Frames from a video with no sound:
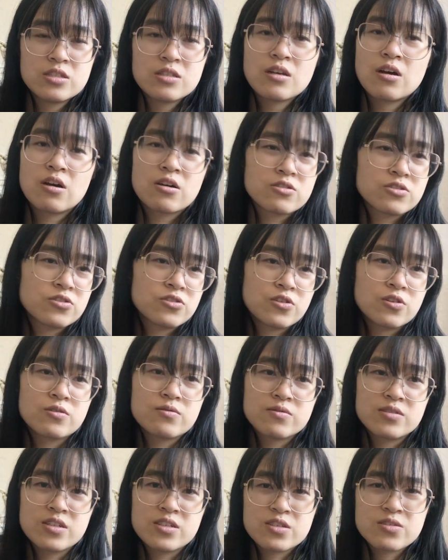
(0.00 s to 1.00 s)
also
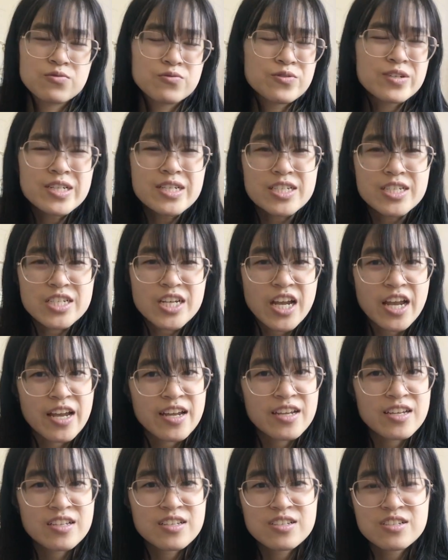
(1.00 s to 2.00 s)
doesn't really
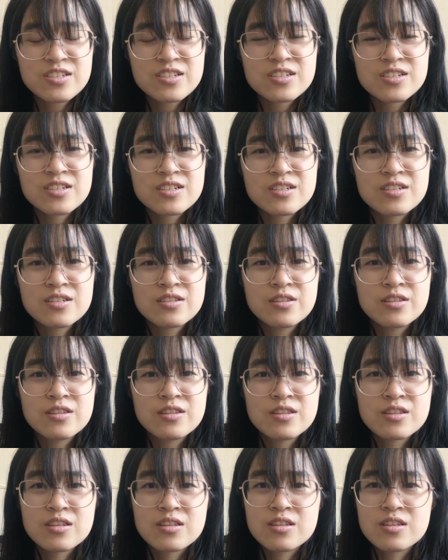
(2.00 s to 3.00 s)
change
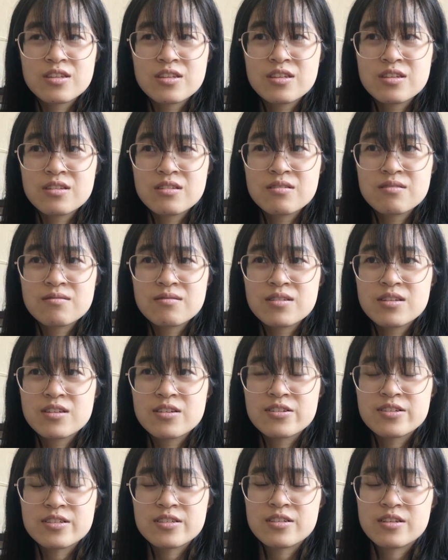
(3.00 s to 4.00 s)

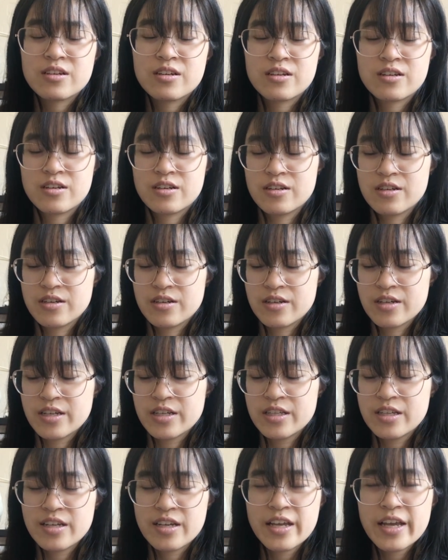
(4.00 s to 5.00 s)
the
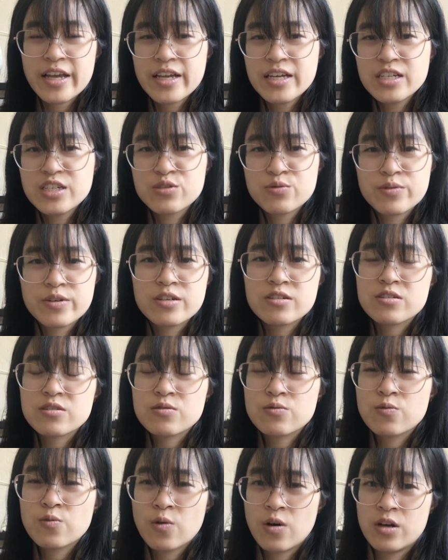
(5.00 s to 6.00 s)
gauge when you
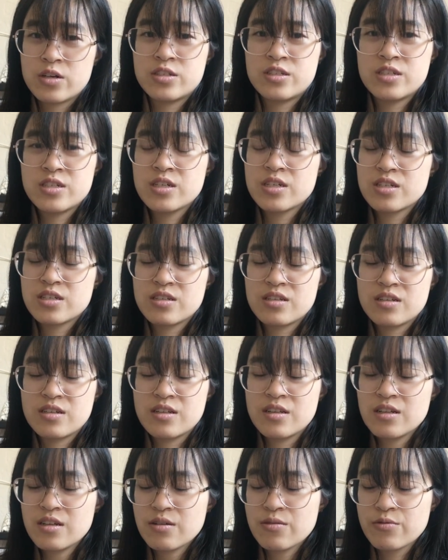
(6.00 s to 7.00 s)
wash it.
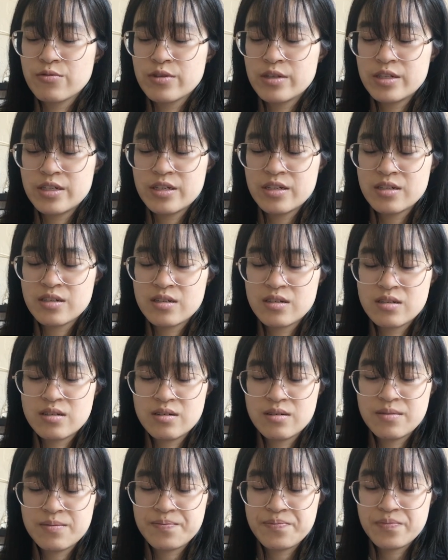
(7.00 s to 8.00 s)
It like really
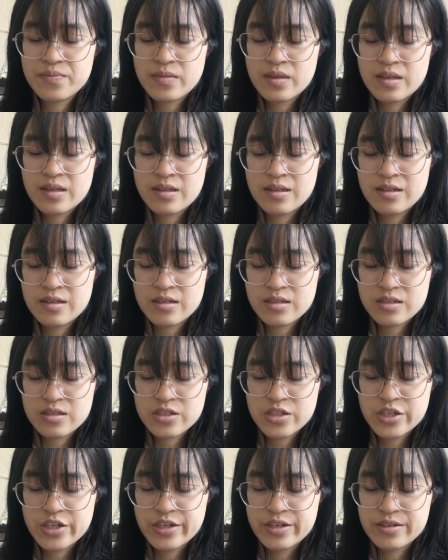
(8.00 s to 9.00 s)
doesn't
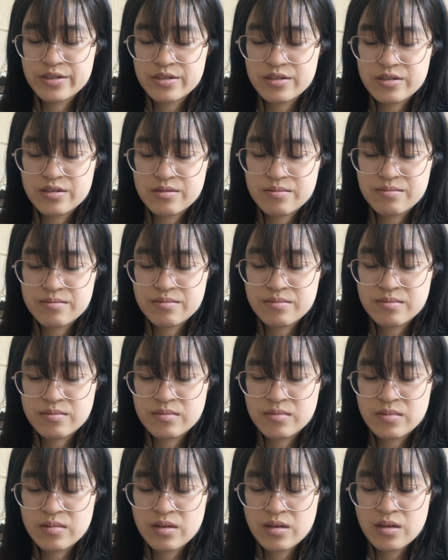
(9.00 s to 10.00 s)
change.
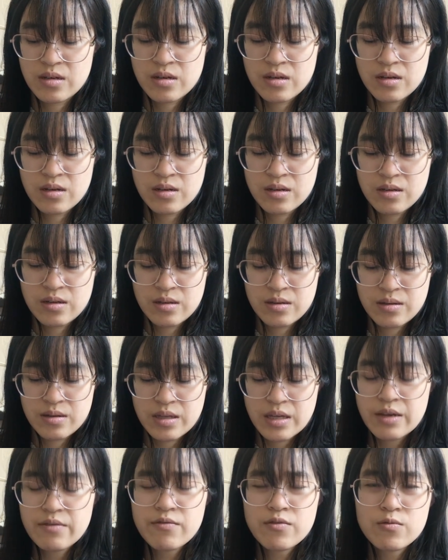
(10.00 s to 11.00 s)

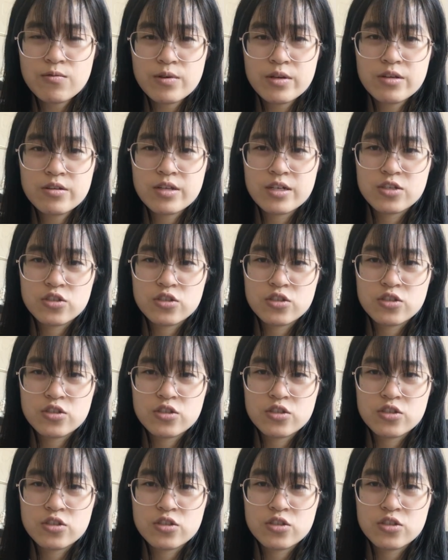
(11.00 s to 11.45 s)
Even when you like